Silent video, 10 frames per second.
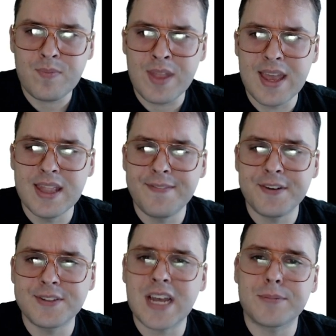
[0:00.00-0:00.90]
And the
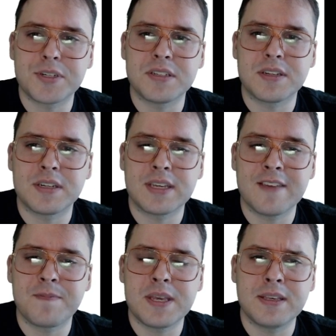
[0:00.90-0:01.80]
first option it's going to
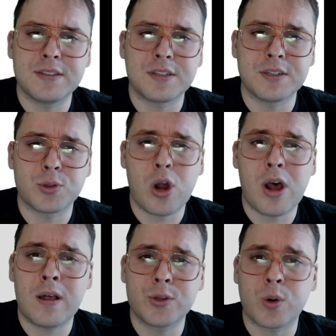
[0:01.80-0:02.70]
give me is to
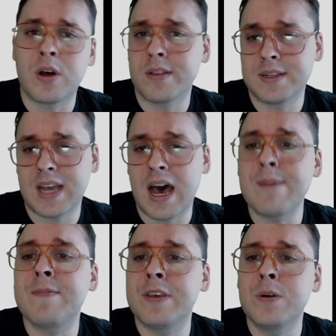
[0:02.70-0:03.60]
draw the top
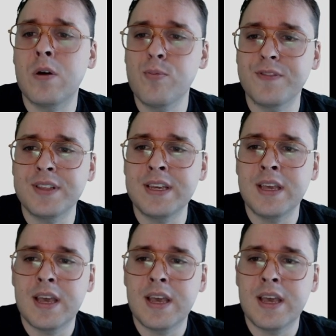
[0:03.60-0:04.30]
view, hopefully.